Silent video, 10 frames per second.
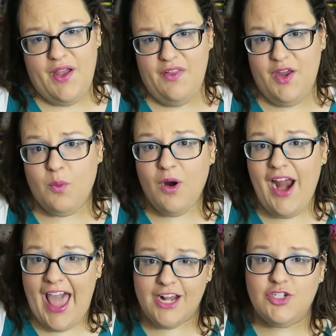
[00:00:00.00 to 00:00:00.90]
There
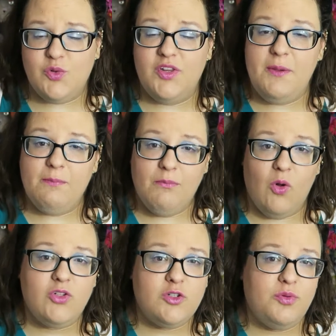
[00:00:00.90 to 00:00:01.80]
were actually
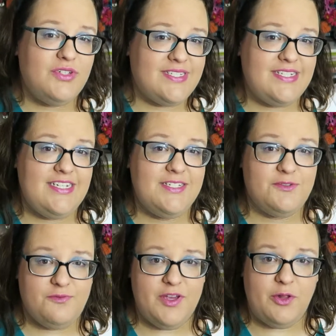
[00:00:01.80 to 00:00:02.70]
multiple
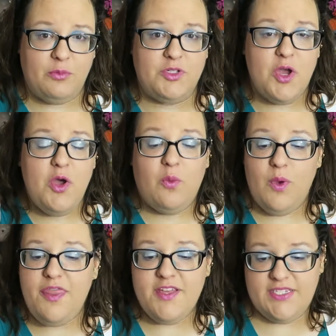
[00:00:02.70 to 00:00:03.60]
scenes filmed
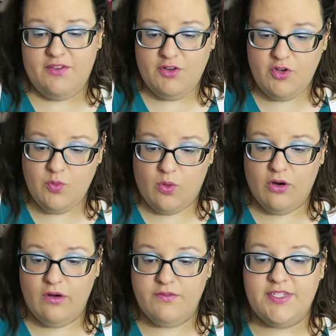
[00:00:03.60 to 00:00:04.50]
with the seven
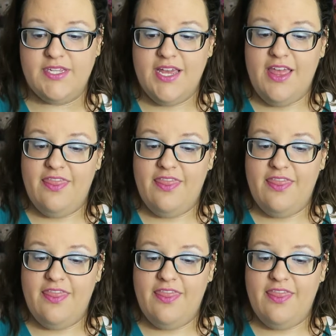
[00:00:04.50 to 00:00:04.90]
dwarves